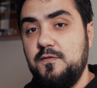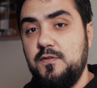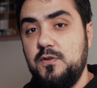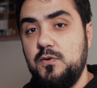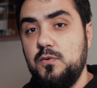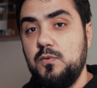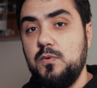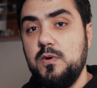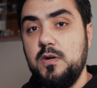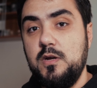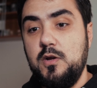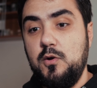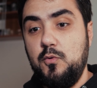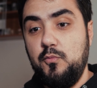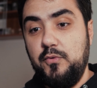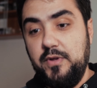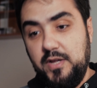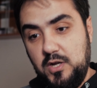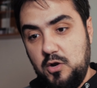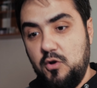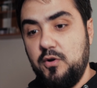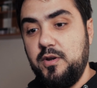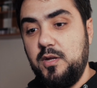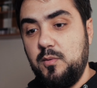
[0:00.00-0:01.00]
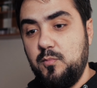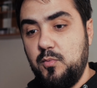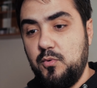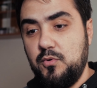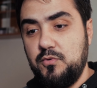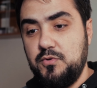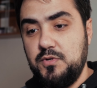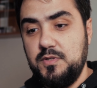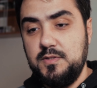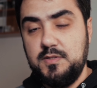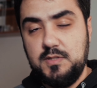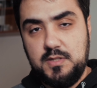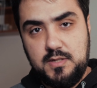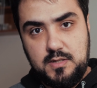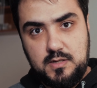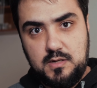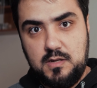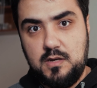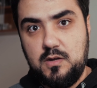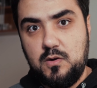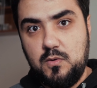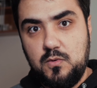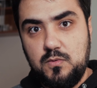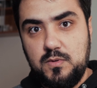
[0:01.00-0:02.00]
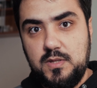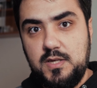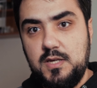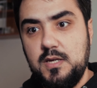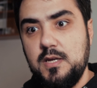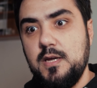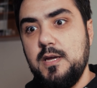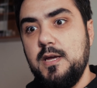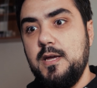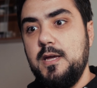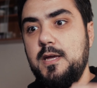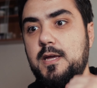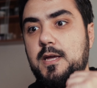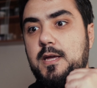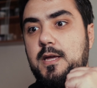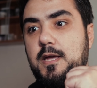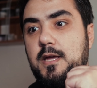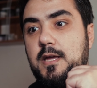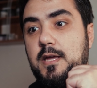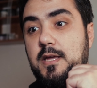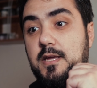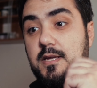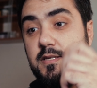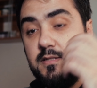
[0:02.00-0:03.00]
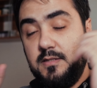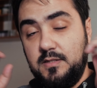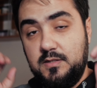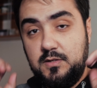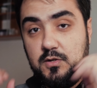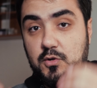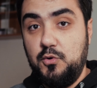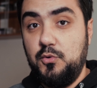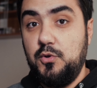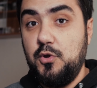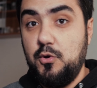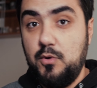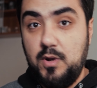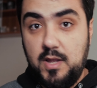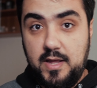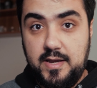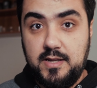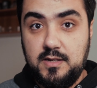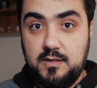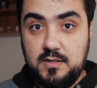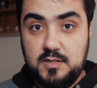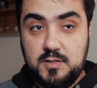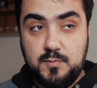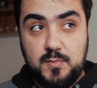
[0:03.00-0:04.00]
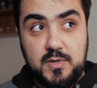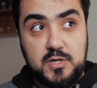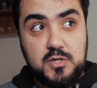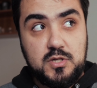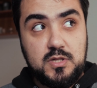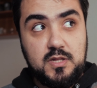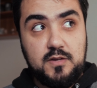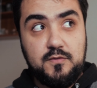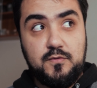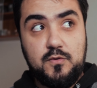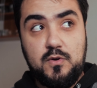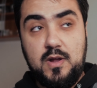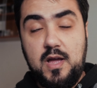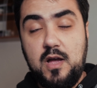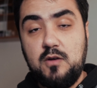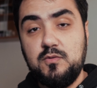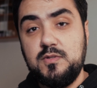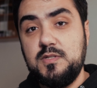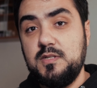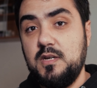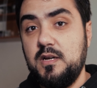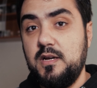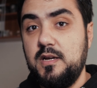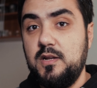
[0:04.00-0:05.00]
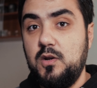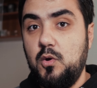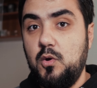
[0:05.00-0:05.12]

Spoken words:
you regarding portraits, and not only, is to know your light, especially if you're outside